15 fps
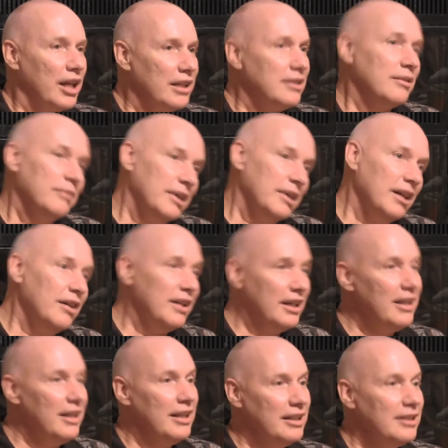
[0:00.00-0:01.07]
I said,
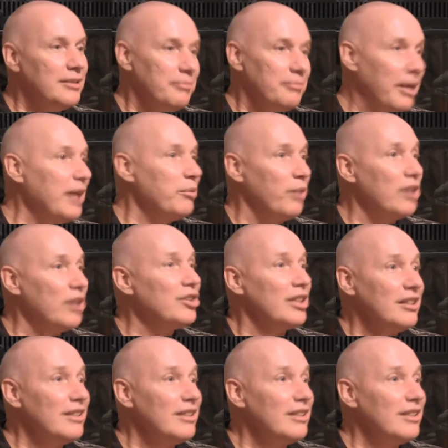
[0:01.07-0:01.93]
no, it's mind washing.